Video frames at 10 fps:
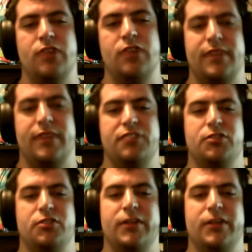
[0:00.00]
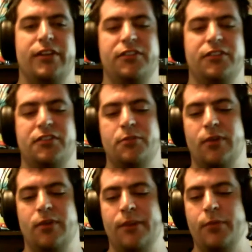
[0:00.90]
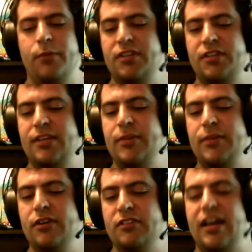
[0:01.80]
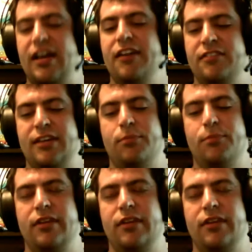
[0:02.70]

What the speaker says: story trailers as you want, but what's going to get me hooked is how does the game play.